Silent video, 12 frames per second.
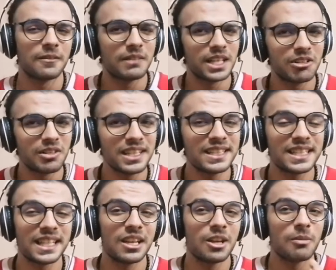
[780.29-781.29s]
Very
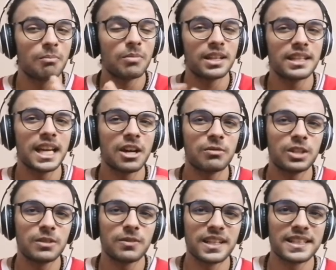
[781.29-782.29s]
easy. But now,
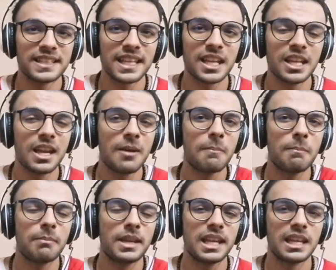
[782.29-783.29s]
what if I say
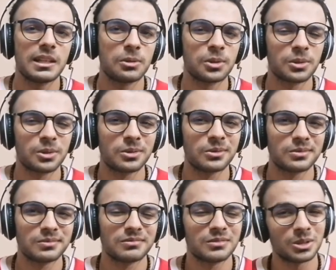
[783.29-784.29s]
melo?
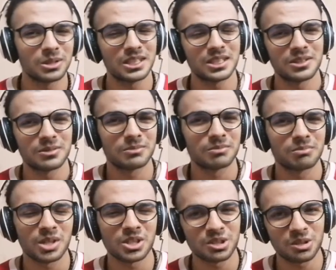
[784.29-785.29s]
Well, it's
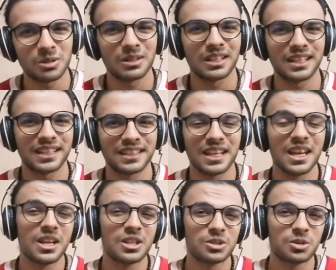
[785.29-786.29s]
masculine,
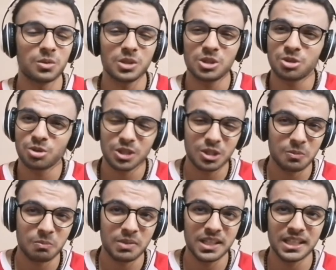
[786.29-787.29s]
so it
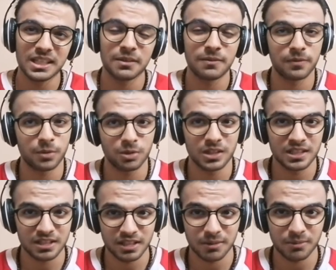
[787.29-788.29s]
shouldn't be the fruit
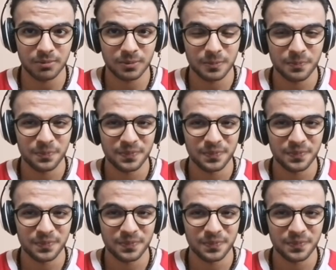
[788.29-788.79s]
itself.